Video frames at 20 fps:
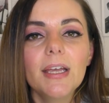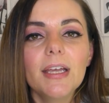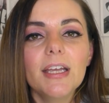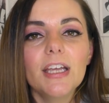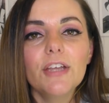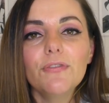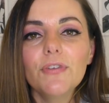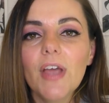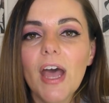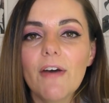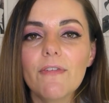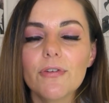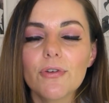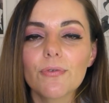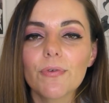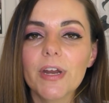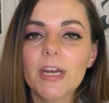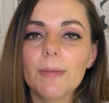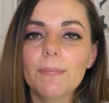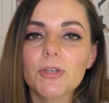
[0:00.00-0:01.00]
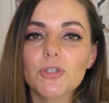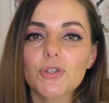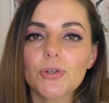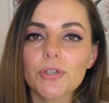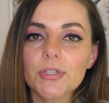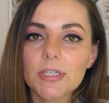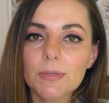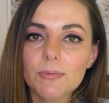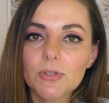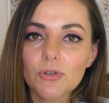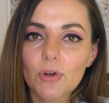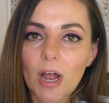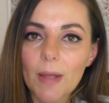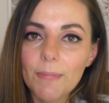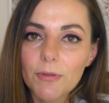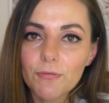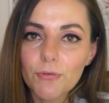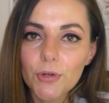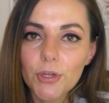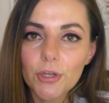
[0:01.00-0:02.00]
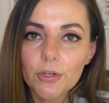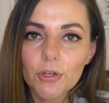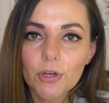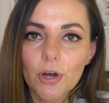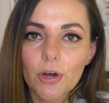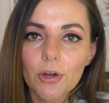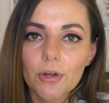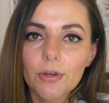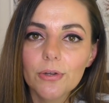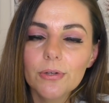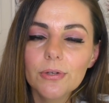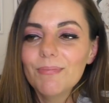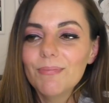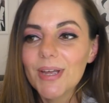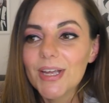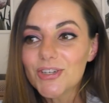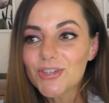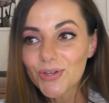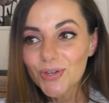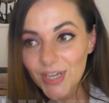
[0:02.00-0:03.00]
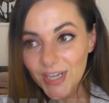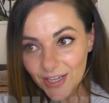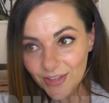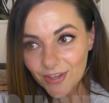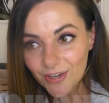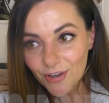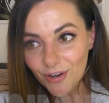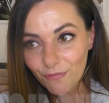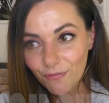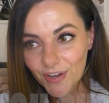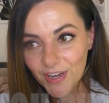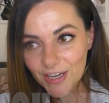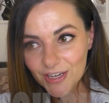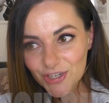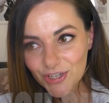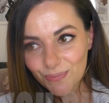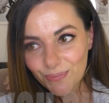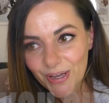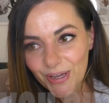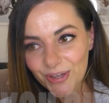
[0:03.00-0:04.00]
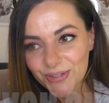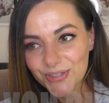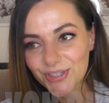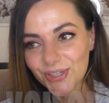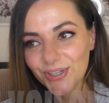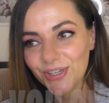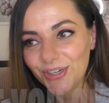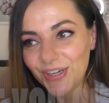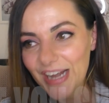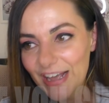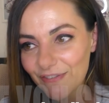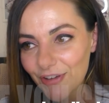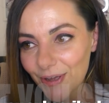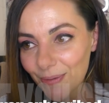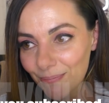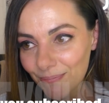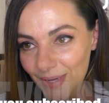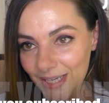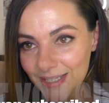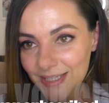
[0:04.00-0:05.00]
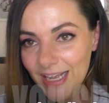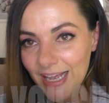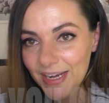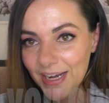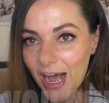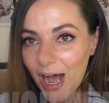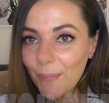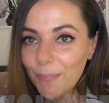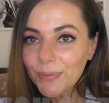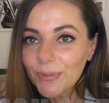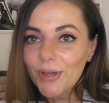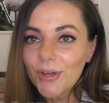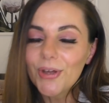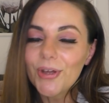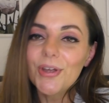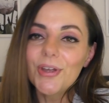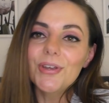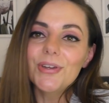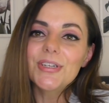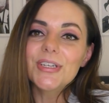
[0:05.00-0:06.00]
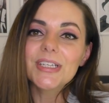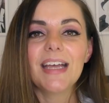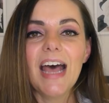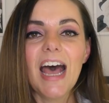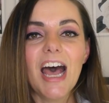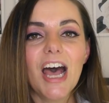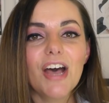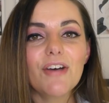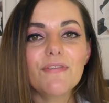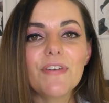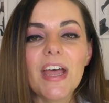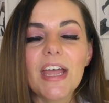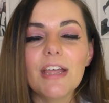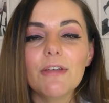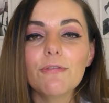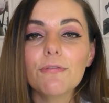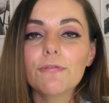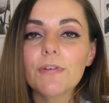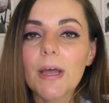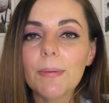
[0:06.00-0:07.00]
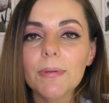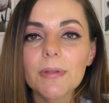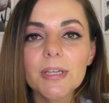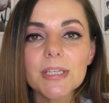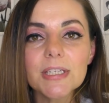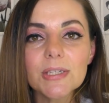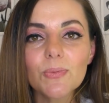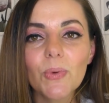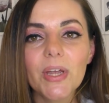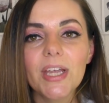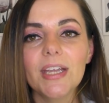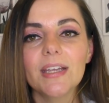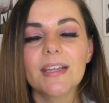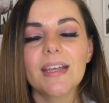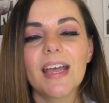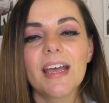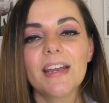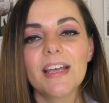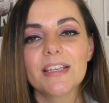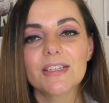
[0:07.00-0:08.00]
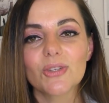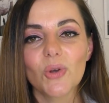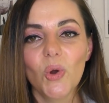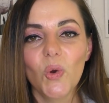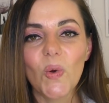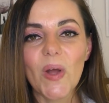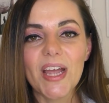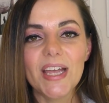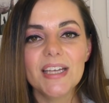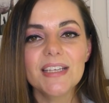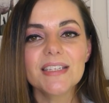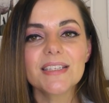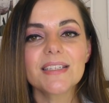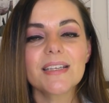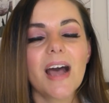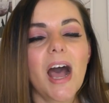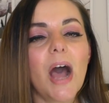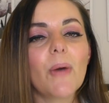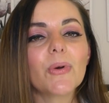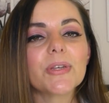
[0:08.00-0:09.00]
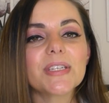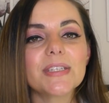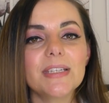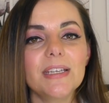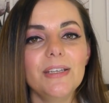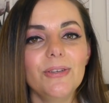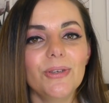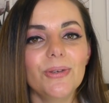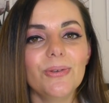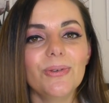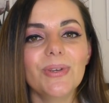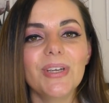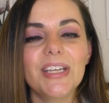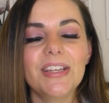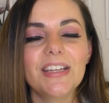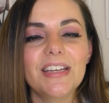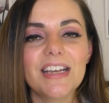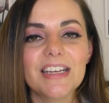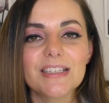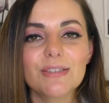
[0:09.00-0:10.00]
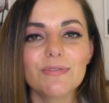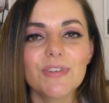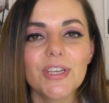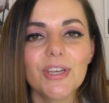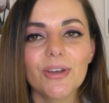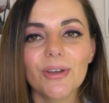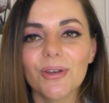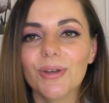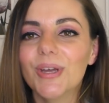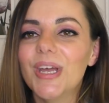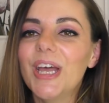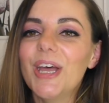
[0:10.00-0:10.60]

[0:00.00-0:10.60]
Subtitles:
If you haven't already, be sure to subscribe before you go. Make sure you hit the notification bell so you never miss an upload. Have a fabulous week, and as always, I will see you in the next video.